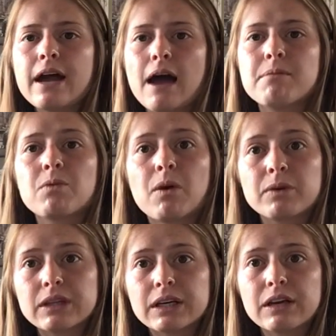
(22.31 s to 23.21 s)
And what
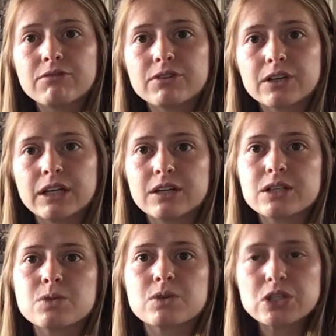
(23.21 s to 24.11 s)
we're looking for here
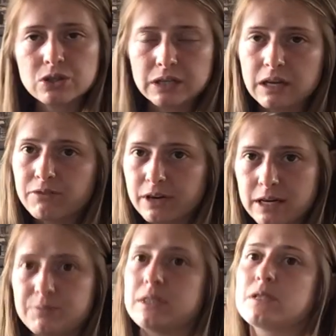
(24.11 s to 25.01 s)
is we're screening for
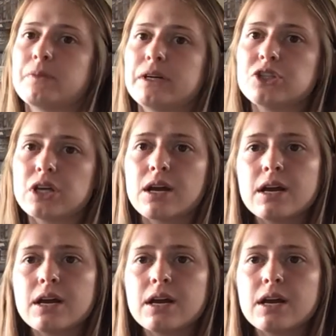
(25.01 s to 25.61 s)
hip dysplasia.